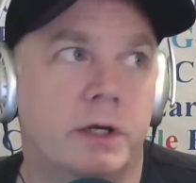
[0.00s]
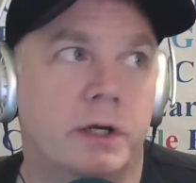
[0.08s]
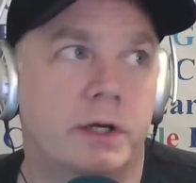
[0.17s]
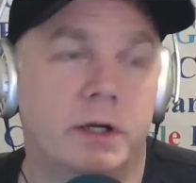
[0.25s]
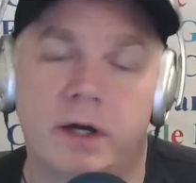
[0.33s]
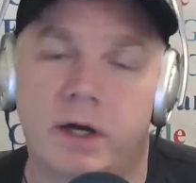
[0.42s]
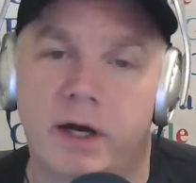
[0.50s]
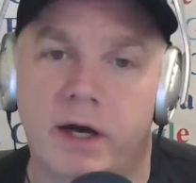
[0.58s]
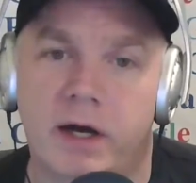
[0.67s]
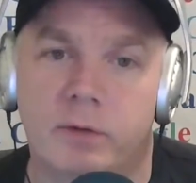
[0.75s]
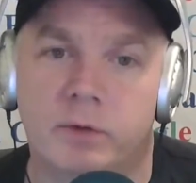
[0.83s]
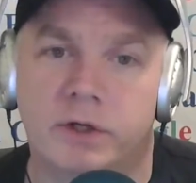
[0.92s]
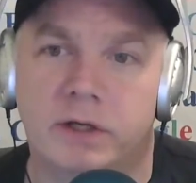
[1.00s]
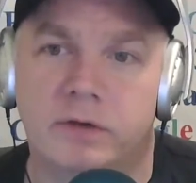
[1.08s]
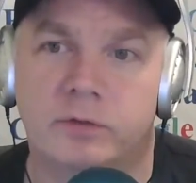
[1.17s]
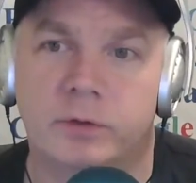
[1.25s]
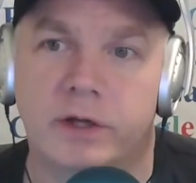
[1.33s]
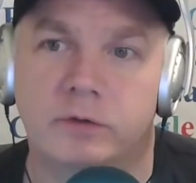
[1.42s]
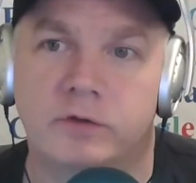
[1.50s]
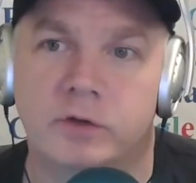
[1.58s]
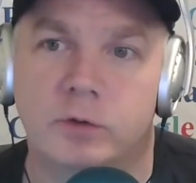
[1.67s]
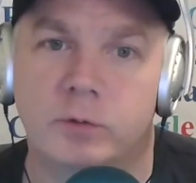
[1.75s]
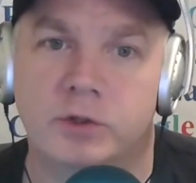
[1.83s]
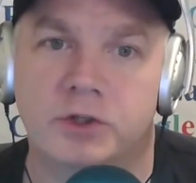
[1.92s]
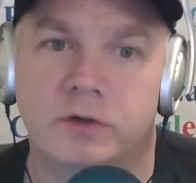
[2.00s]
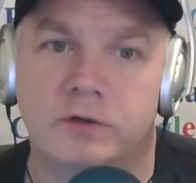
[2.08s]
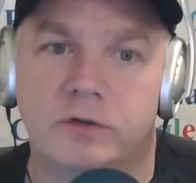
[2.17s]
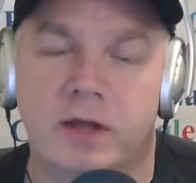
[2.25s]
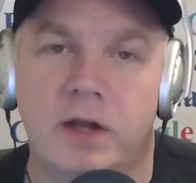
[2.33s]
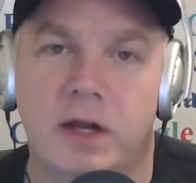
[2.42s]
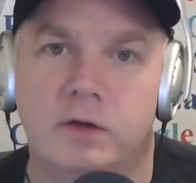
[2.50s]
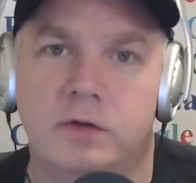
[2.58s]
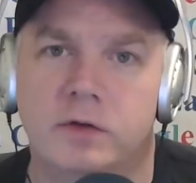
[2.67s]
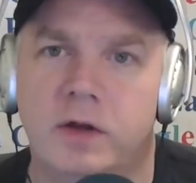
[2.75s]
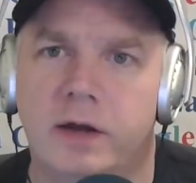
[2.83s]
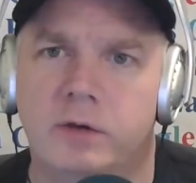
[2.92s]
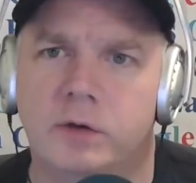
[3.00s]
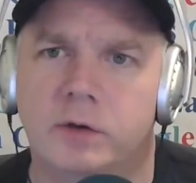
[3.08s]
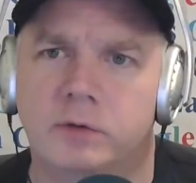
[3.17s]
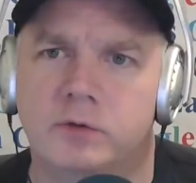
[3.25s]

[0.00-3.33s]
And then I want to get this one out too, which is I don't know.